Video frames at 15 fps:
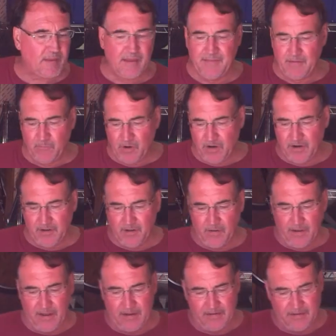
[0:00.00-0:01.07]
And then we're going to go
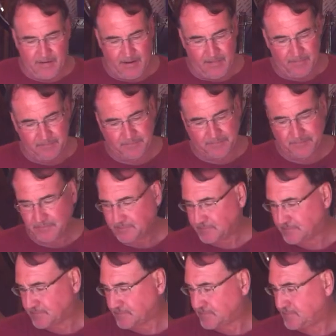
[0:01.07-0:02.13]
ahead and
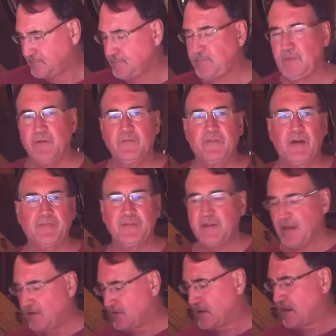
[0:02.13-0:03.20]
got the
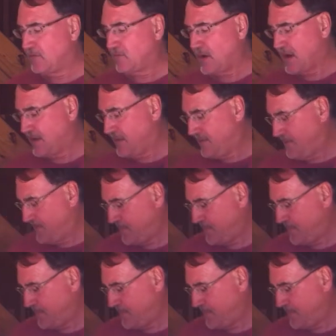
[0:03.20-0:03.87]
nail gun ready.